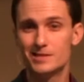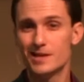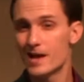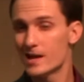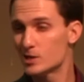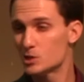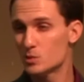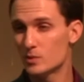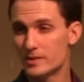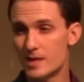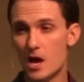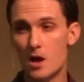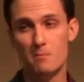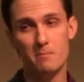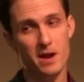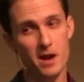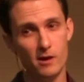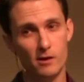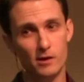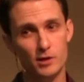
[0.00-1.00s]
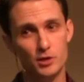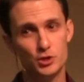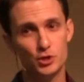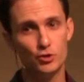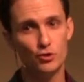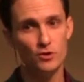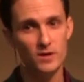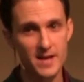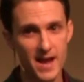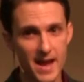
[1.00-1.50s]
Sex without
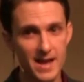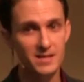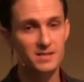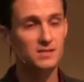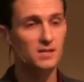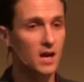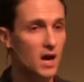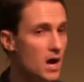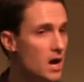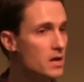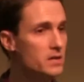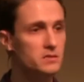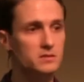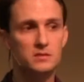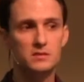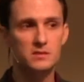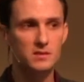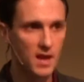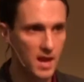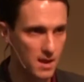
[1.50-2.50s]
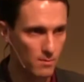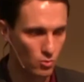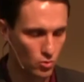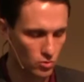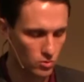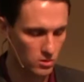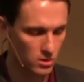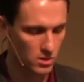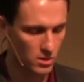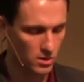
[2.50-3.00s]
marriage creates
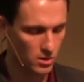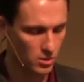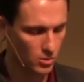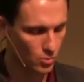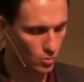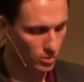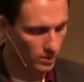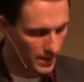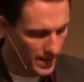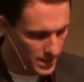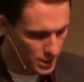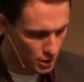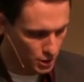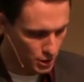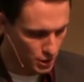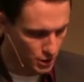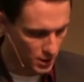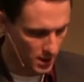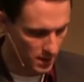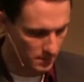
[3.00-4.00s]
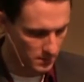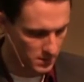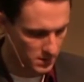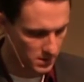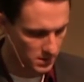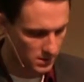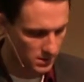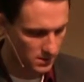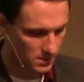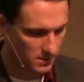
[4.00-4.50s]
unstable
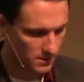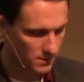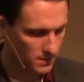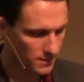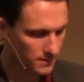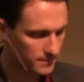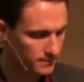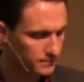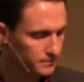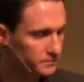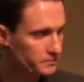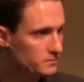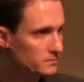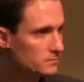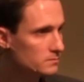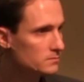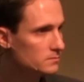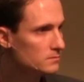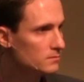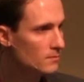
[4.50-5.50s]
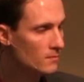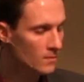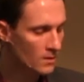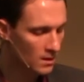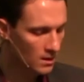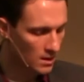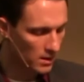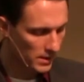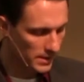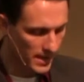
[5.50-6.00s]
relationships.
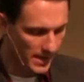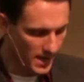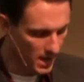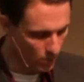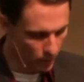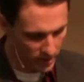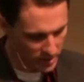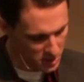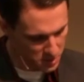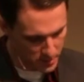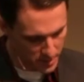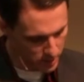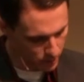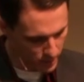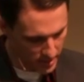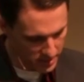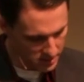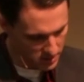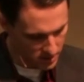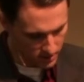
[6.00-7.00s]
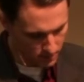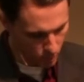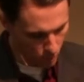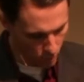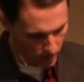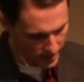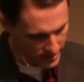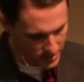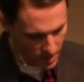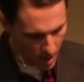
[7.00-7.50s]
Okay, again, we could spend the rest of the
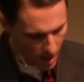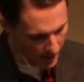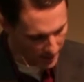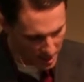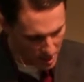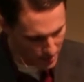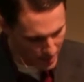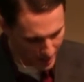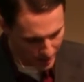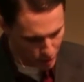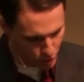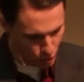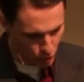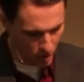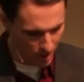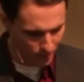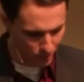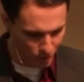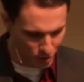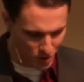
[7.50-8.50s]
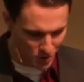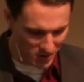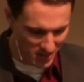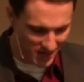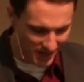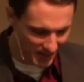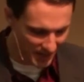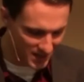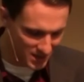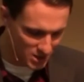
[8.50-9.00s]
morning talking about the trouble you
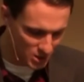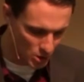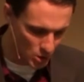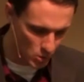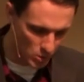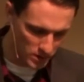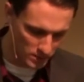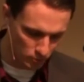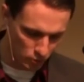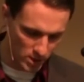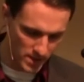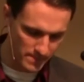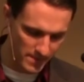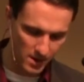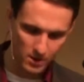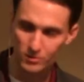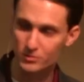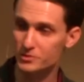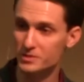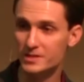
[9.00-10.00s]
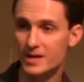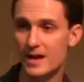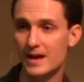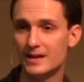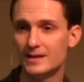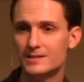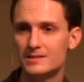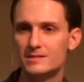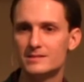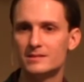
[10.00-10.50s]
can get into with premarital
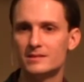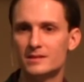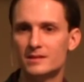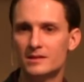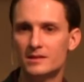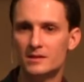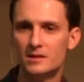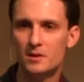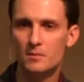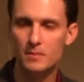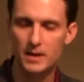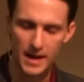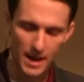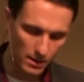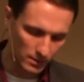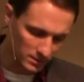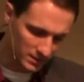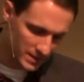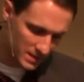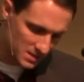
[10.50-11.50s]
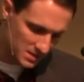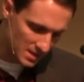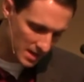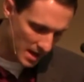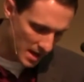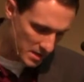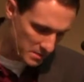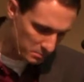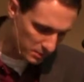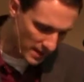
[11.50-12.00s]
sex, about how it leads
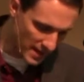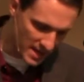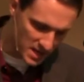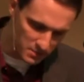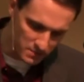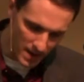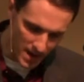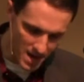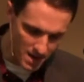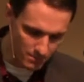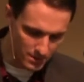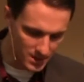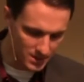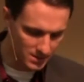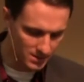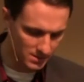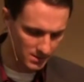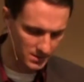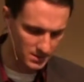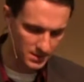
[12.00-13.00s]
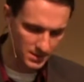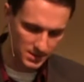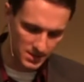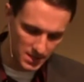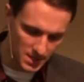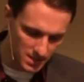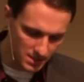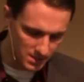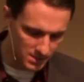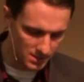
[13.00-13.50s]
to unplanned babies and
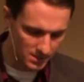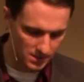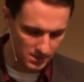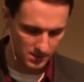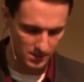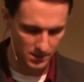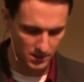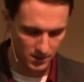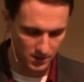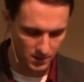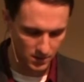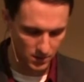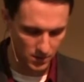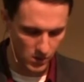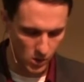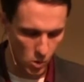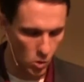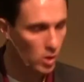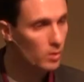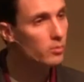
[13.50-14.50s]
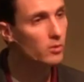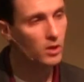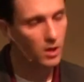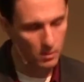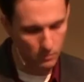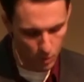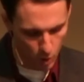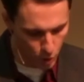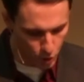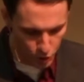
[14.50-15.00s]
diseases, horrible